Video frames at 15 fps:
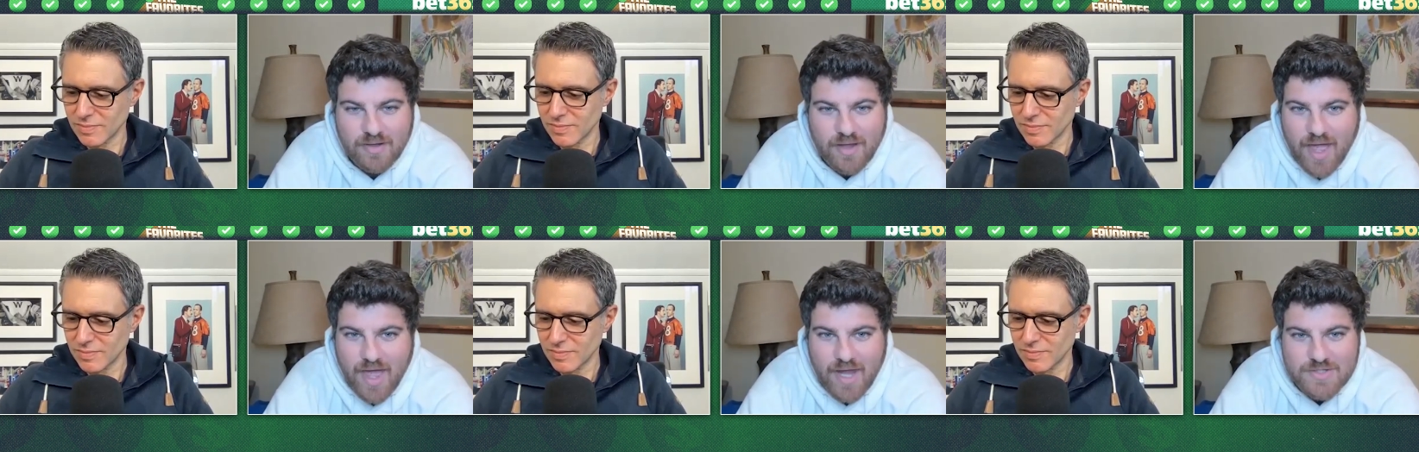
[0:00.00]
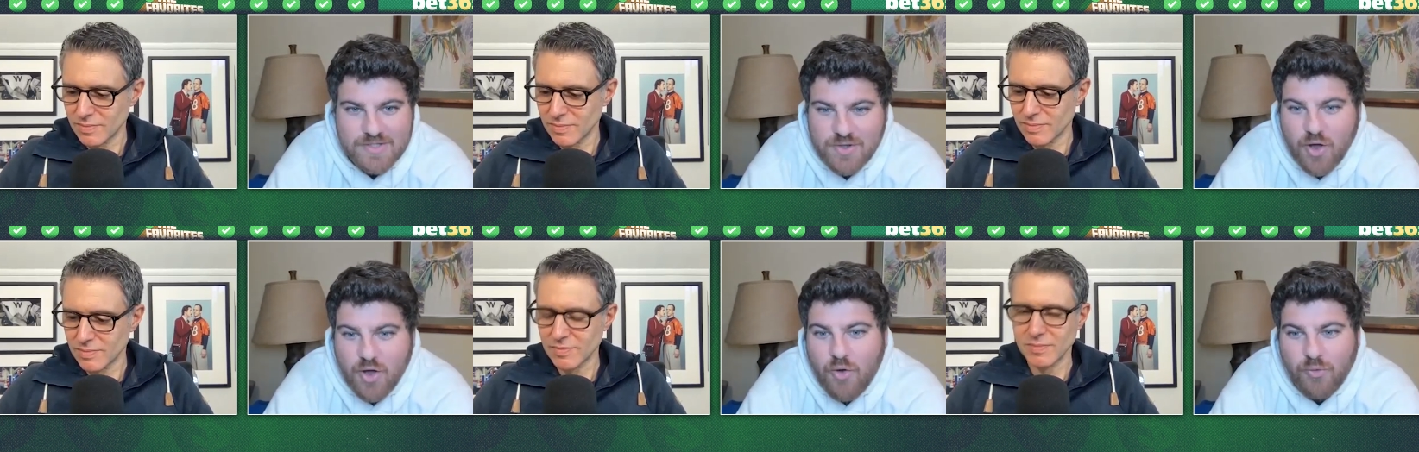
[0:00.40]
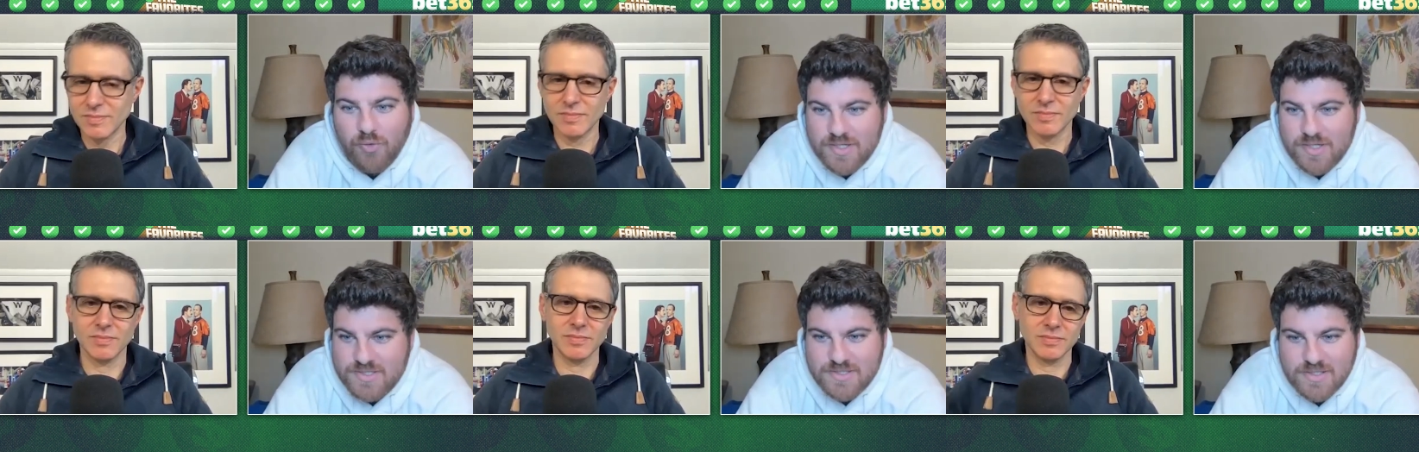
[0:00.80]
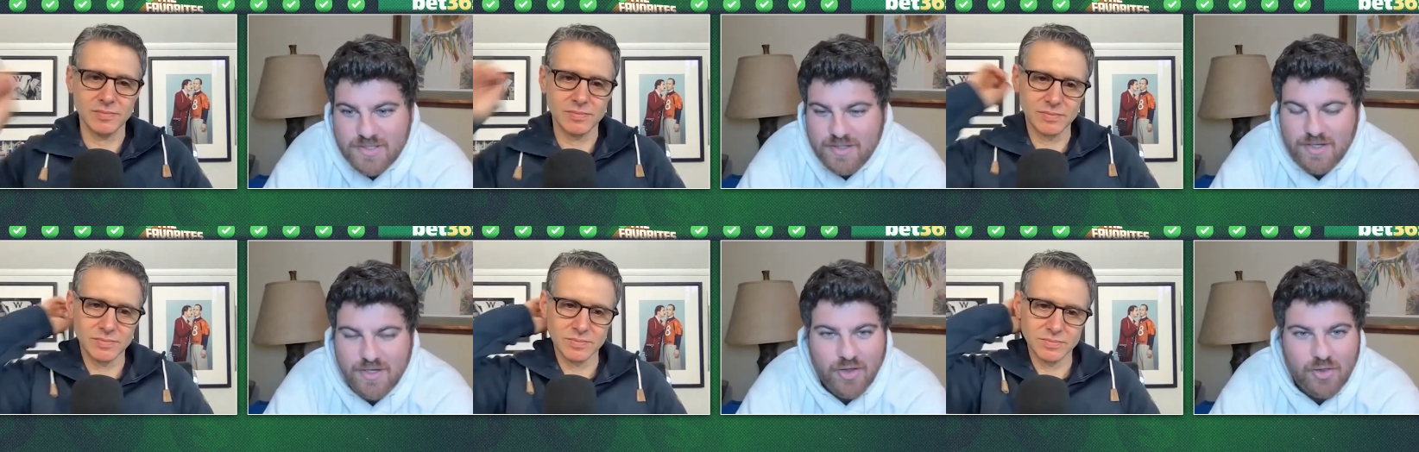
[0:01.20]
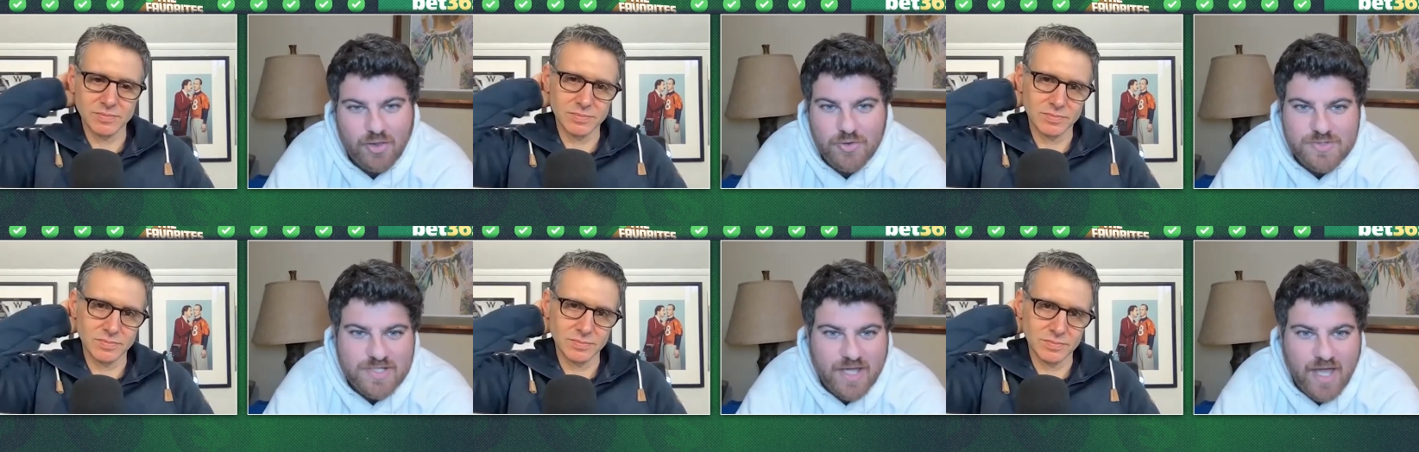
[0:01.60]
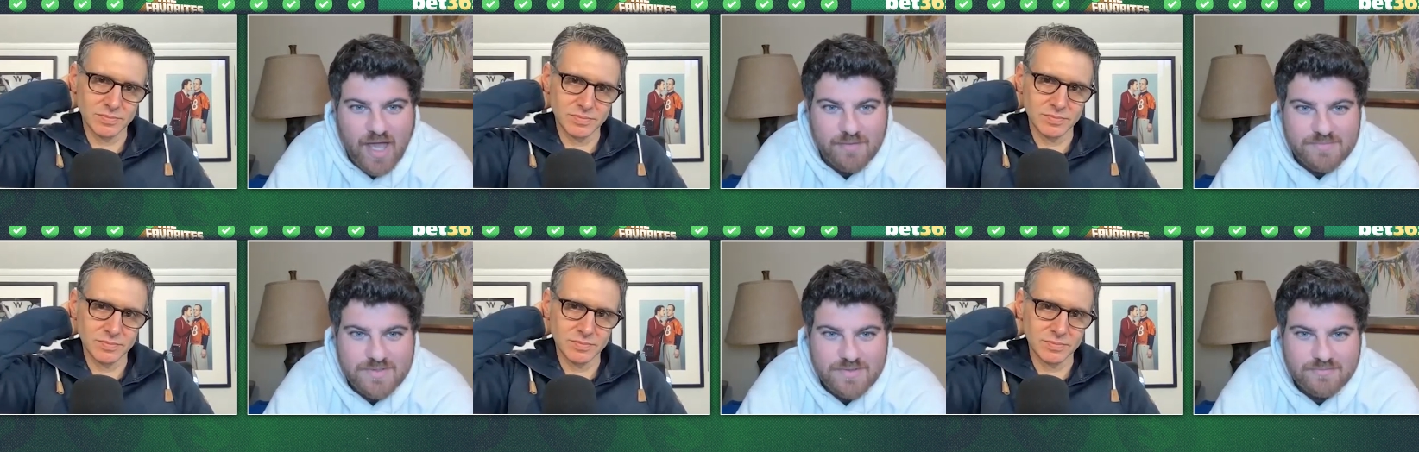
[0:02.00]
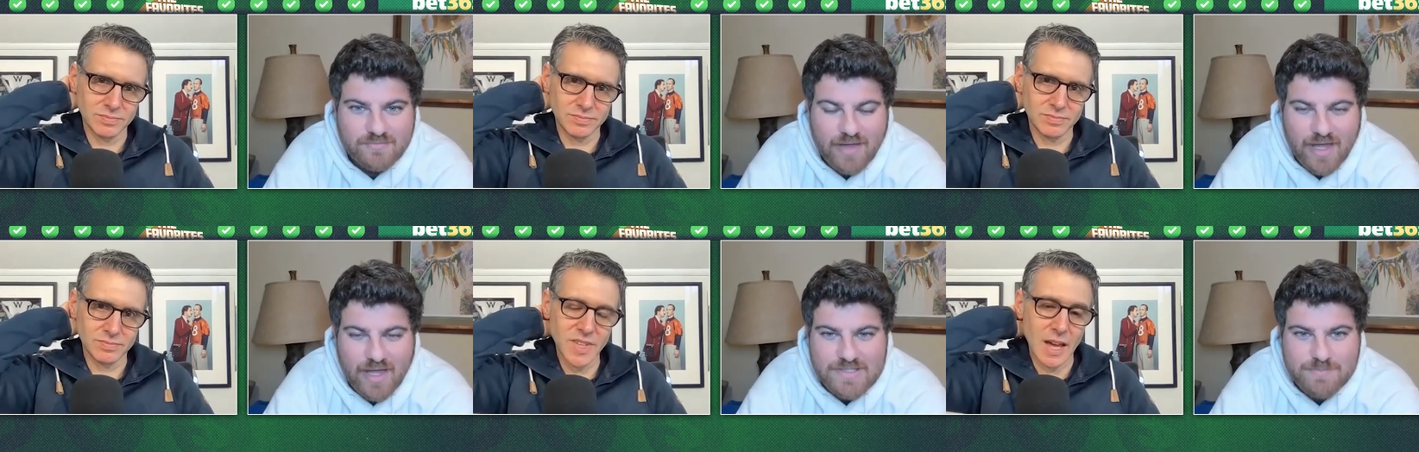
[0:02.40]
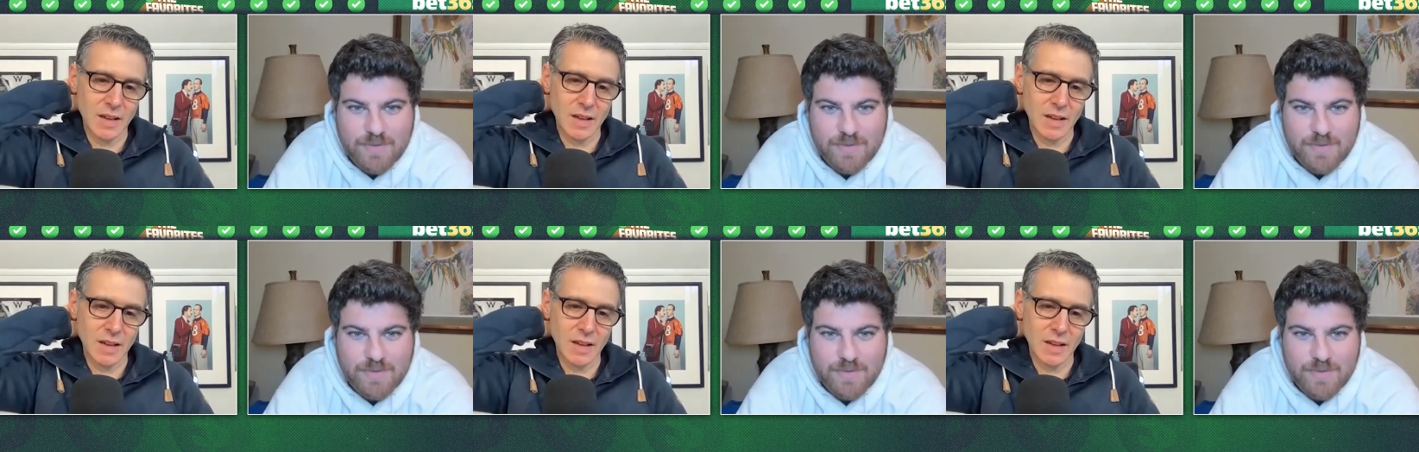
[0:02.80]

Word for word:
Speaker 1: and it's always close games, and yeah.